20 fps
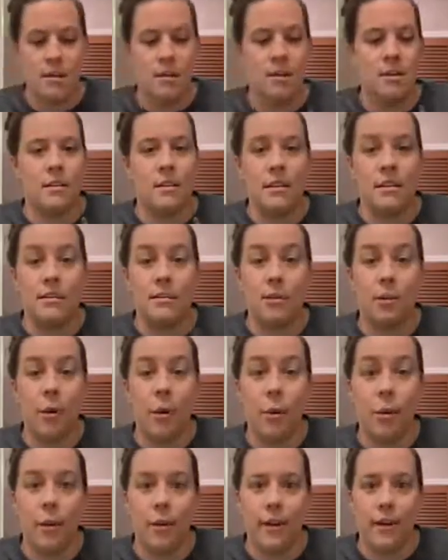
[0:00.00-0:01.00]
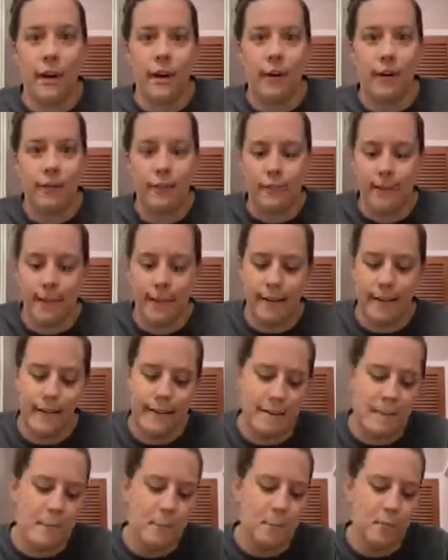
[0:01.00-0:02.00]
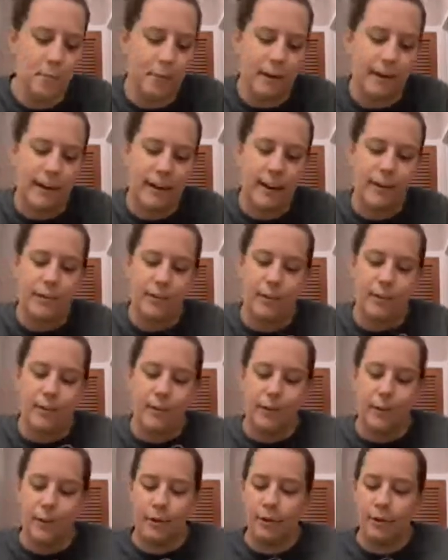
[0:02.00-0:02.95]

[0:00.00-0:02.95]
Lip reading: And I stole one out of it before I gave it to her.